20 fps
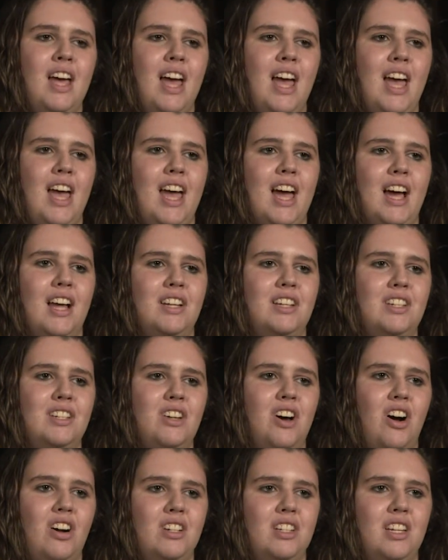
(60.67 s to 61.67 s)
and
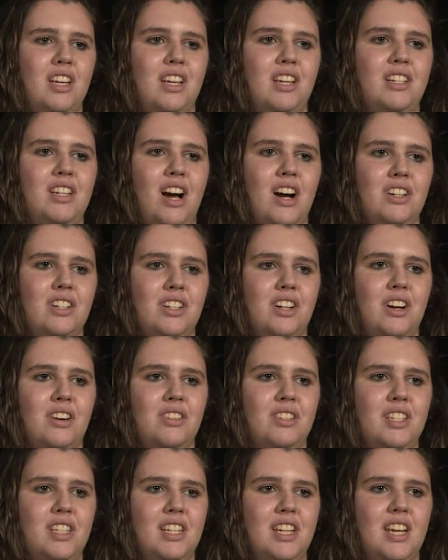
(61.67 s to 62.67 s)
talk to Dr.
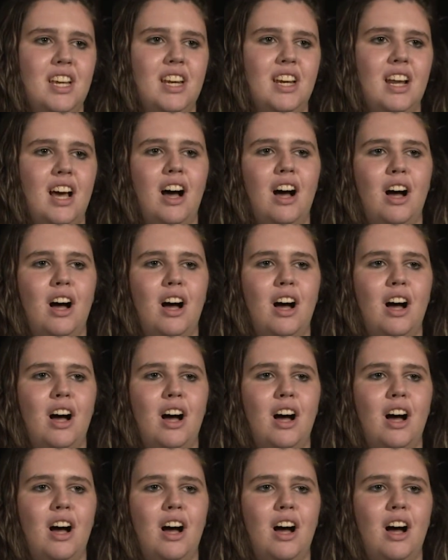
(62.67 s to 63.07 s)
Osteen